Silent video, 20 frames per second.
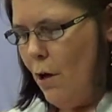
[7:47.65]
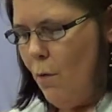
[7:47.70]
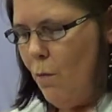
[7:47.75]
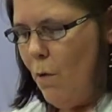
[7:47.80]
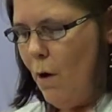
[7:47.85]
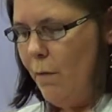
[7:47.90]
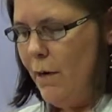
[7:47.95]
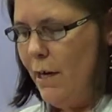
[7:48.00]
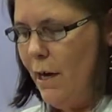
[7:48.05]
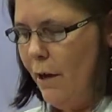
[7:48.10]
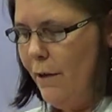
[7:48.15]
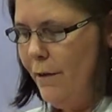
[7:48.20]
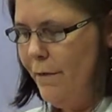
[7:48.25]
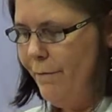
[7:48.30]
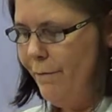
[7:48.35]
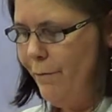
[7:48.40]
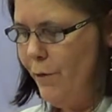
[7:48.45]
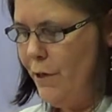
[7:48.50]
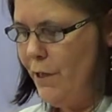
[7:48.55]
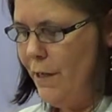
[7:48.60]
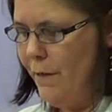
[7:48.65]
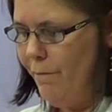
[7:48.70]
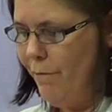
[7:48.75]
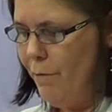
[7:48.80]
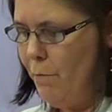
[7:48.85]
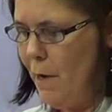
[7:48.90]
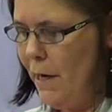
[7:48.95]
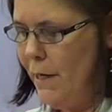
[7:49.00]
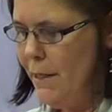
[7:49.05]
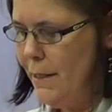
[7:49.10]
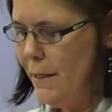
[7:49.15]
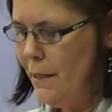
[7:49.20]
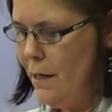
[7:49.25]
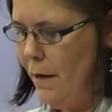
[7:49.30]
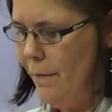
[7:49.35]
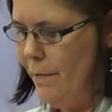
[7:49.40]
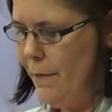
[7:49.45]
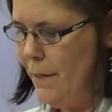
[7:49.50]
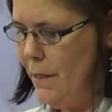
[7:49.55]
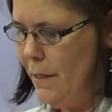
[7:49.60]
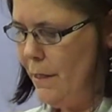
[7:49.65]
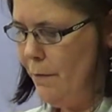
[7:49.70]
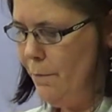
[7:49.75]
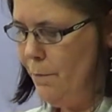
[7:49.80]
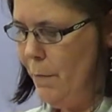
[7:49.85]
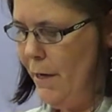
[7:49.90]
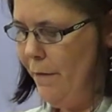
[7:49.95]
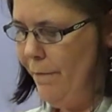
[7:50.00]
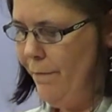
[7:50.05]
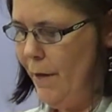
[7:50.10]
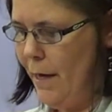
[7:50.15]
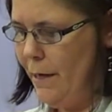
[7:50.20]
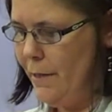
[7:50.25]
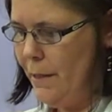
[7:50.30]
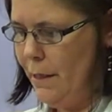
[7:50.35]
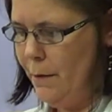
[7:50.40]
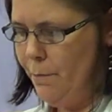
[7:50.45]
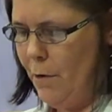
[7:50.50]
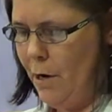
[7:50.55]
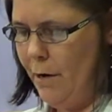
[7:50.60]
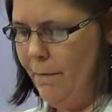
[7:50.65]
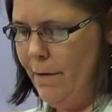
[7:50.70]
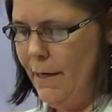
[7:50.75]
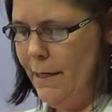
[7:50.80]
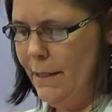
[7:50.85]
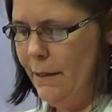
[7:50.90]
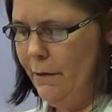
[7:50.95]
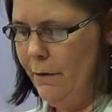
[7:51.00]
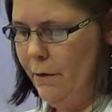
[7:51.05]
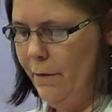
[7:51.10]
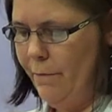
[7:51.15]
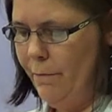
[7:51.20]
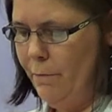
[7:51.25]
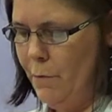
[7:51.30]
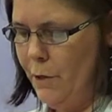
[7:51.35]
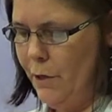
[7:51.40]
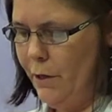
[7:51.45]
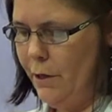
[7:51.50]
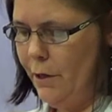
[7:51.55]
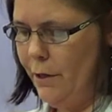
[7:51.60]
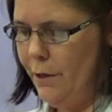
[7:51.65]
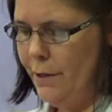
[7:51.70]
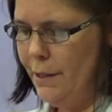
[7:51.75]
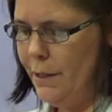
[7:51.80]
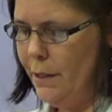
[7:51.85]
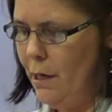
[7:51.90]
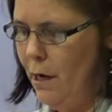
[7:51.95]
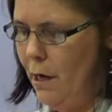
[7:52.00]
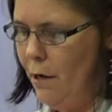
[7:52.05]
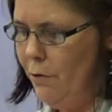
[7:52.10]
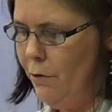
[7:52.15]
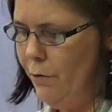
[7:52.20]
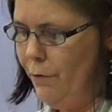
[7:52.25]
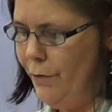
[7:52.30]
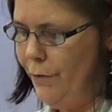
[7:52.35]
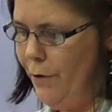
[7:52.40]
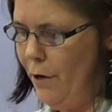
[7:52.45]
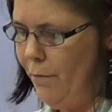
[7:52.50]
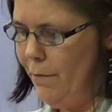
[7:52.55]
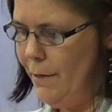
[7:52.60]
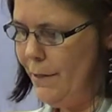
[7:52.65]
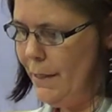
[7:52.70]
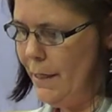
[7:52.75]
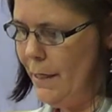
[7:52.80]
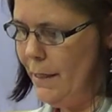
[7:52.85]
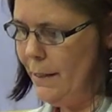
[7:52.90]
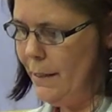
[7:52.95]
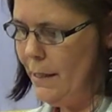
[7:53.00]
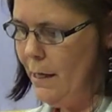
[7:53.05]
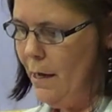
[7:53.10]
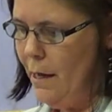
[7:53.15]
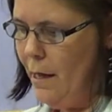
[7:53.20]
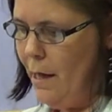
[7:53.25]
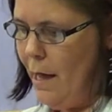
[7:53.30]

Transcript: Well, we know that funding for many services has been affected by recent government cuts to local authorities